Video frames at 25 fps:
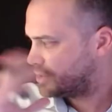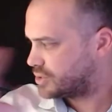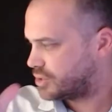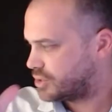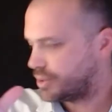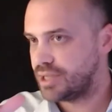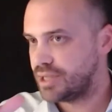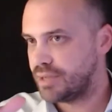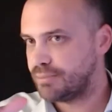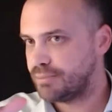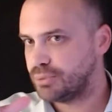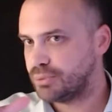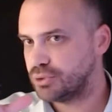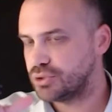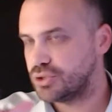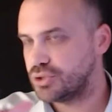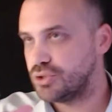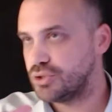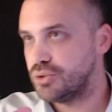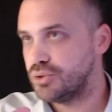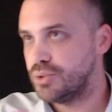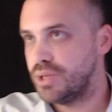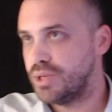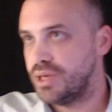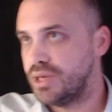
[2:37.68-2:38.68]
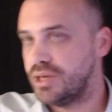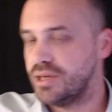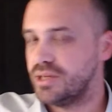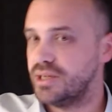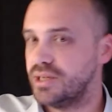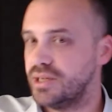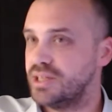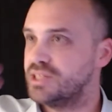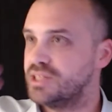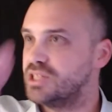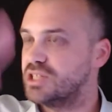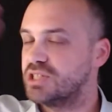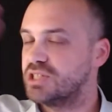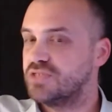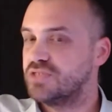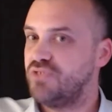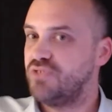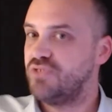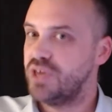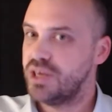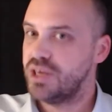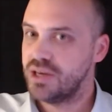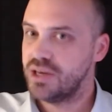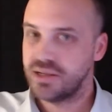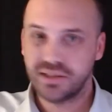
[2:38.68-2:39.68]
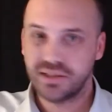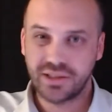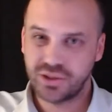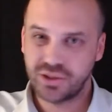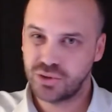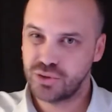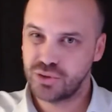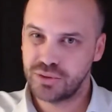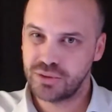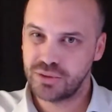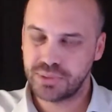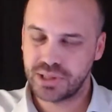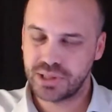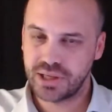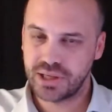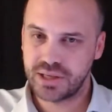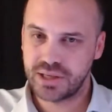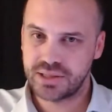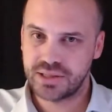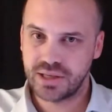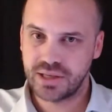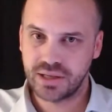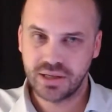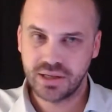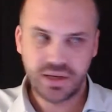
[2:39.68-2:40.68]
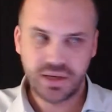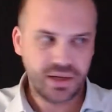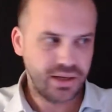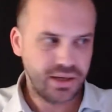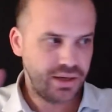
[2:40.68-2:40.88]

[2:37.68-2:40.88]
example two here, it's a sphere. It couldn't be easier.